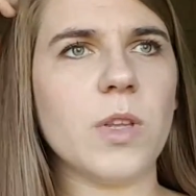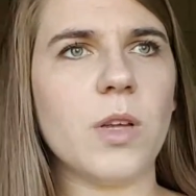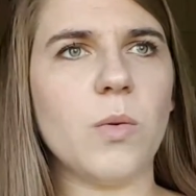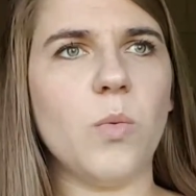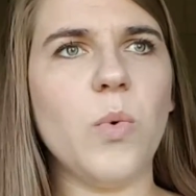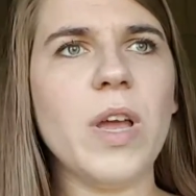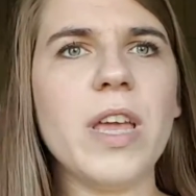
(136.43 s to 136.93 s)

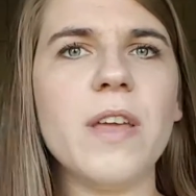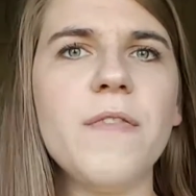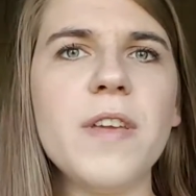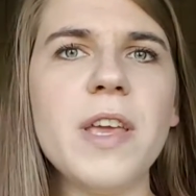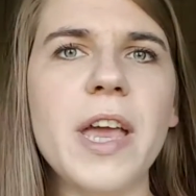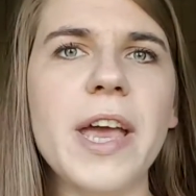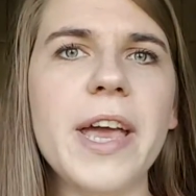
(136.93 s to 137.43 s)

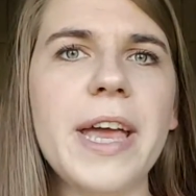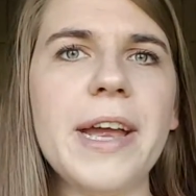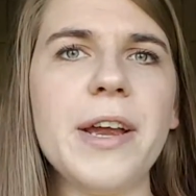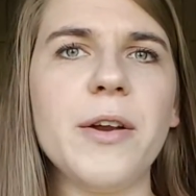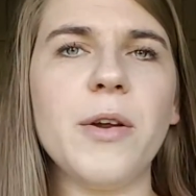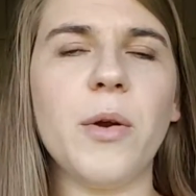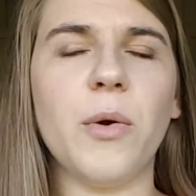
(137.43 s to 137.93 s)
wavy
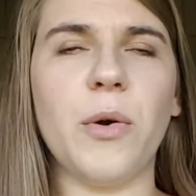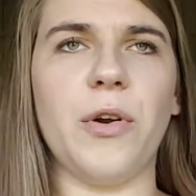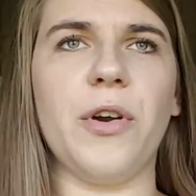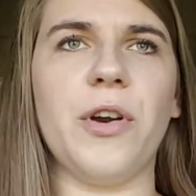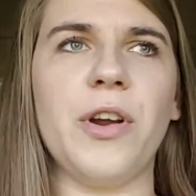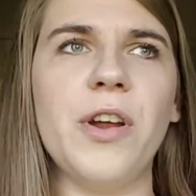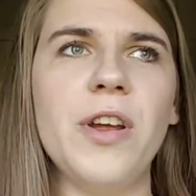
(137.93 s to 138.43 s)
hair
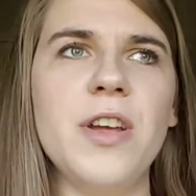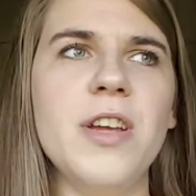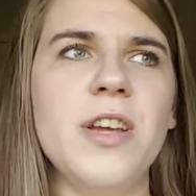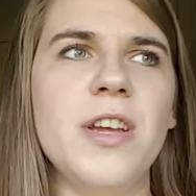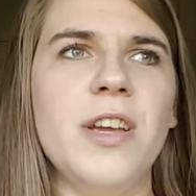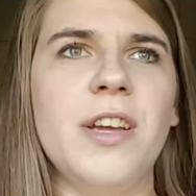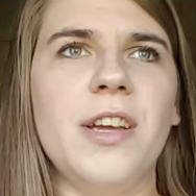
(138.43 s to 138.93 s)
or
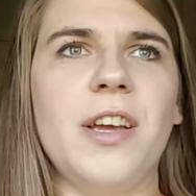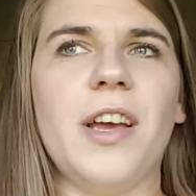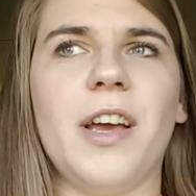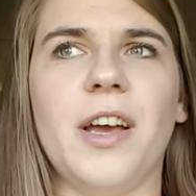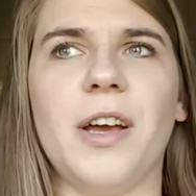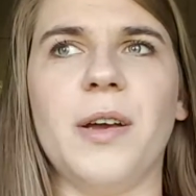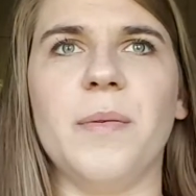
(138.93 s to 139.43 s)

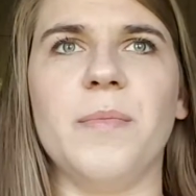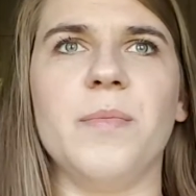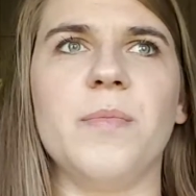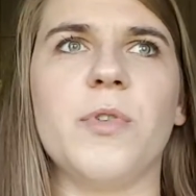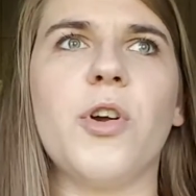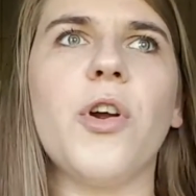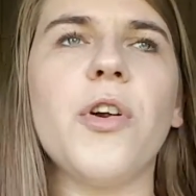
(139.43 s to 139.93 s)

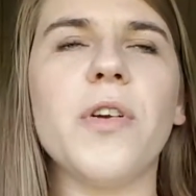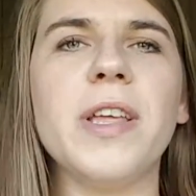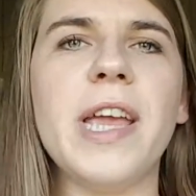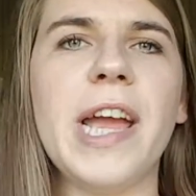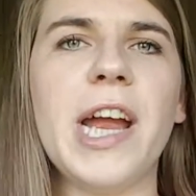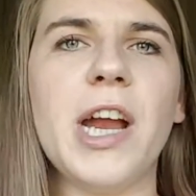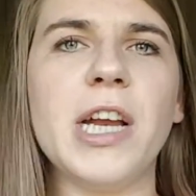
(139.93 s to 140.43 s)
curly
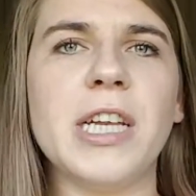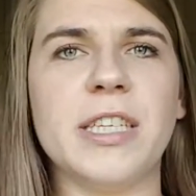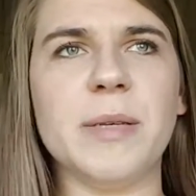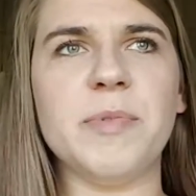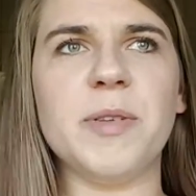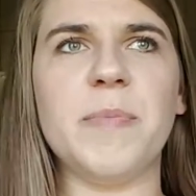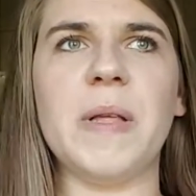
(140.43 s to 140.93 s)
hair, it
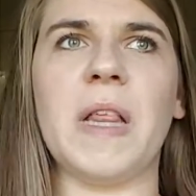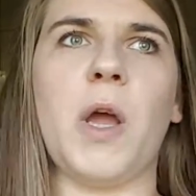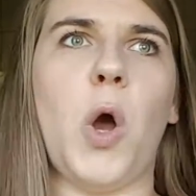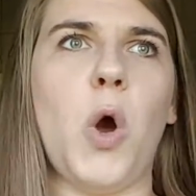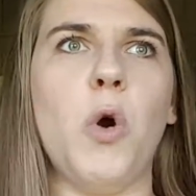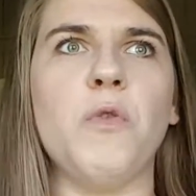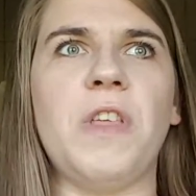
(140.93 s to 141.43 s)
seemed to be like,
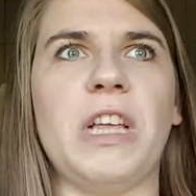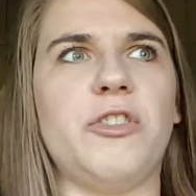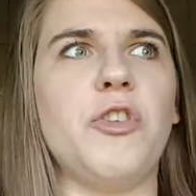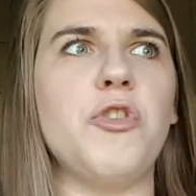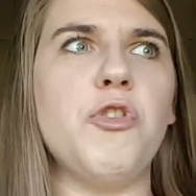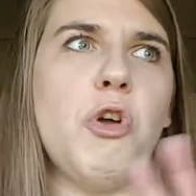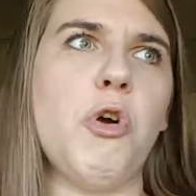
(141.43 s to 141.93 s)
oh, that's
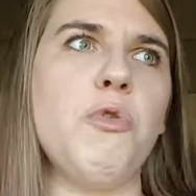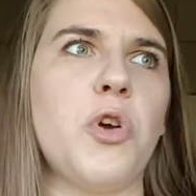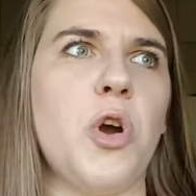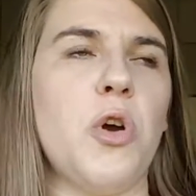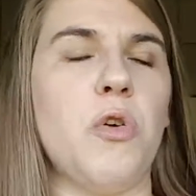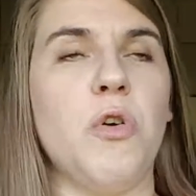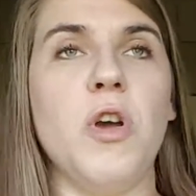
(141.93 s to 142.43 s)
a
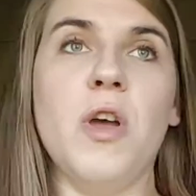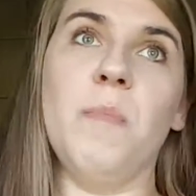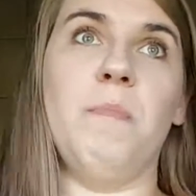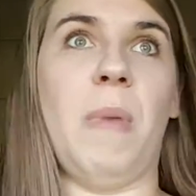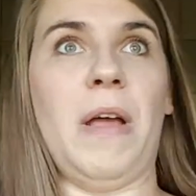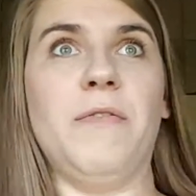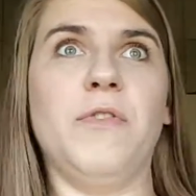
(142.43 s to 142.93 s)
no-go.
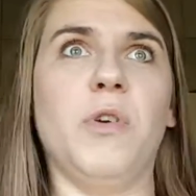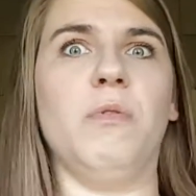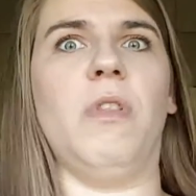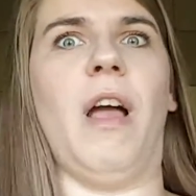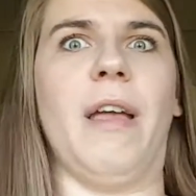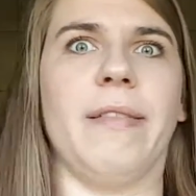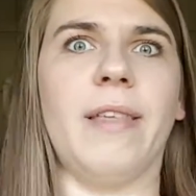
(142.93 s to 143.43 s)
Men don't
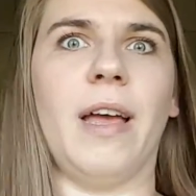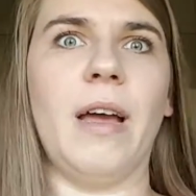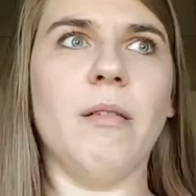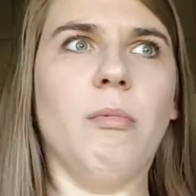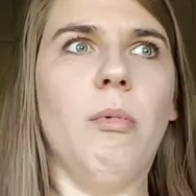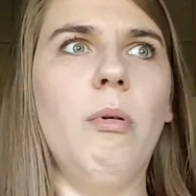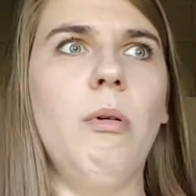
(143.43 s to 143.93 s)
like
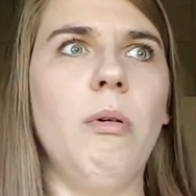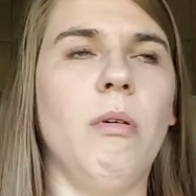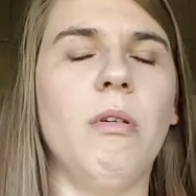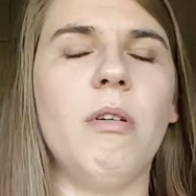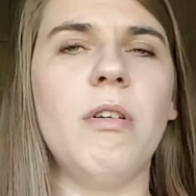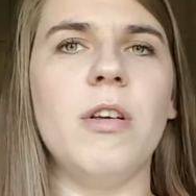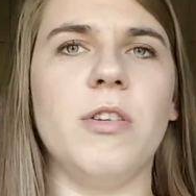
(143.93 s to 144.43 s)
that.
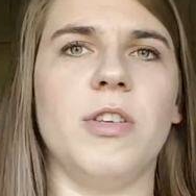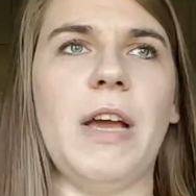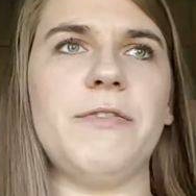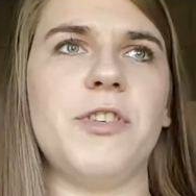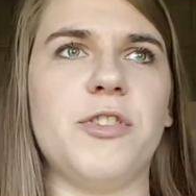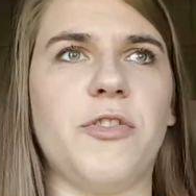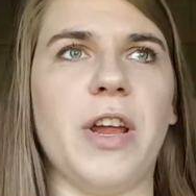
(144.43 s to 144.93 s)
Ooh, you
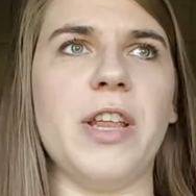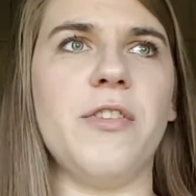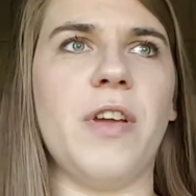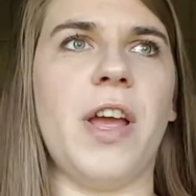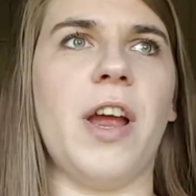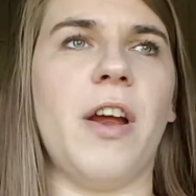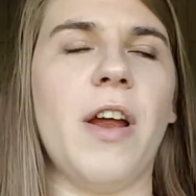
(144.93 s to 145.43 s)
have to straighten
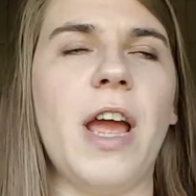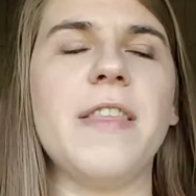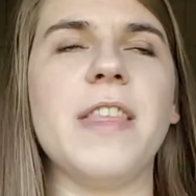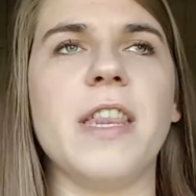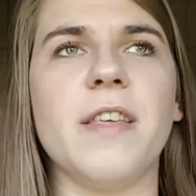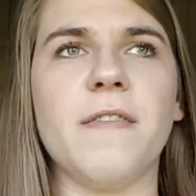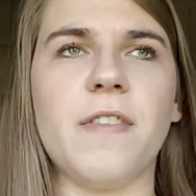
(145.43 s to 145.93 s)
your hair.
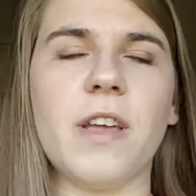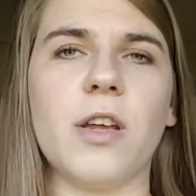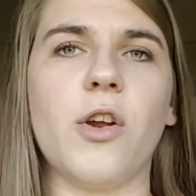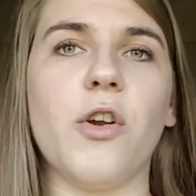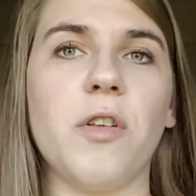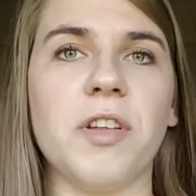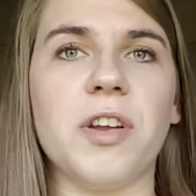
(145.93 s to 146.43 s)
And then if the
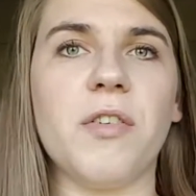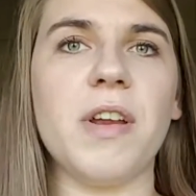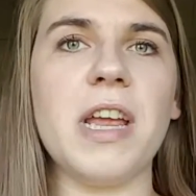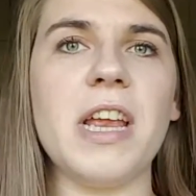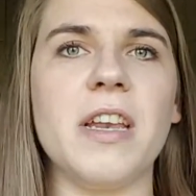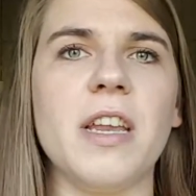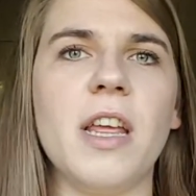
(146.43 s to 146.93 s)
girl
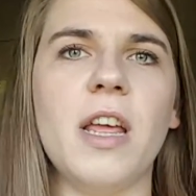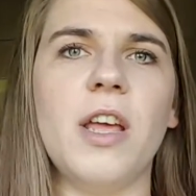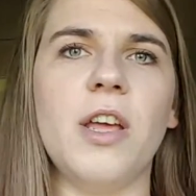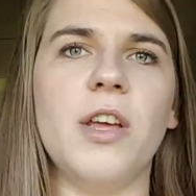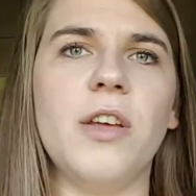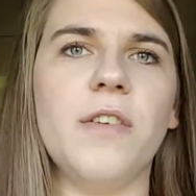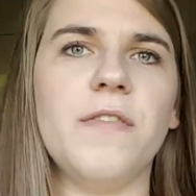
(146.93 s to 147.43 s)
agreed,
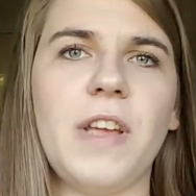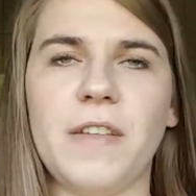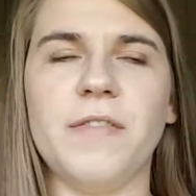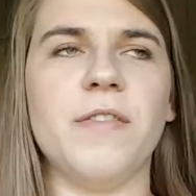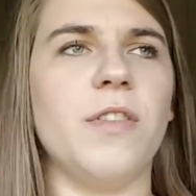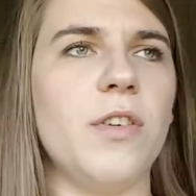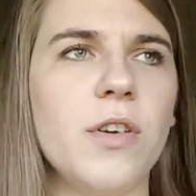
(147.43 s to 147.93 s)

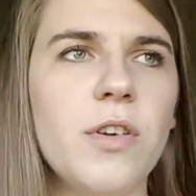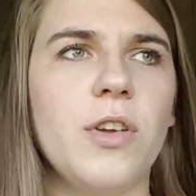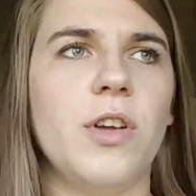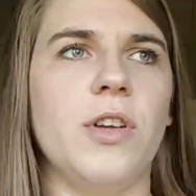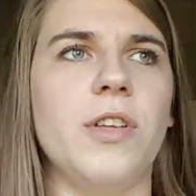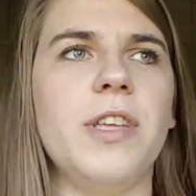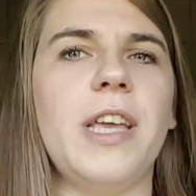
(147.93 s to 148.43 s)
then
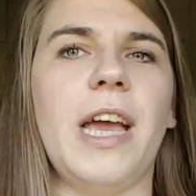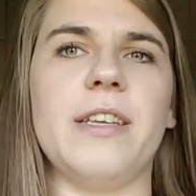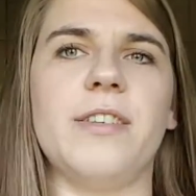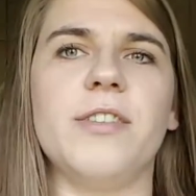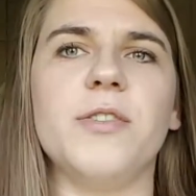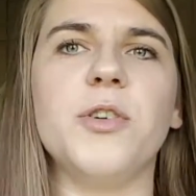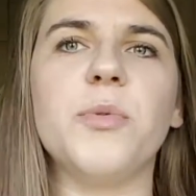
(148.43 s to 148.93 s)

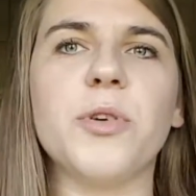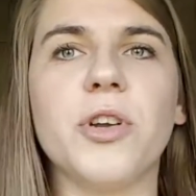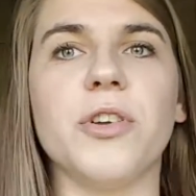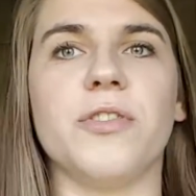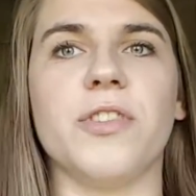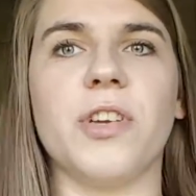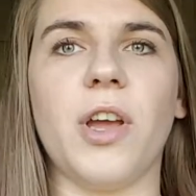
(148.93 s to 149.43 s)
yes, you were
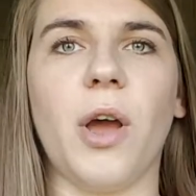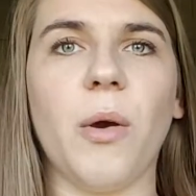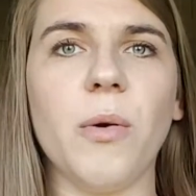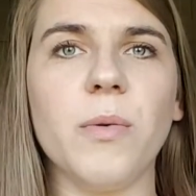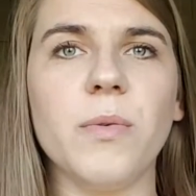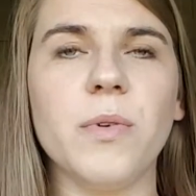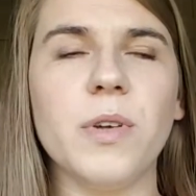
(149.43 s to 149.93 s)
good to
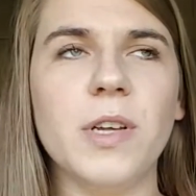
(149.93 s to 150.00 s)
go.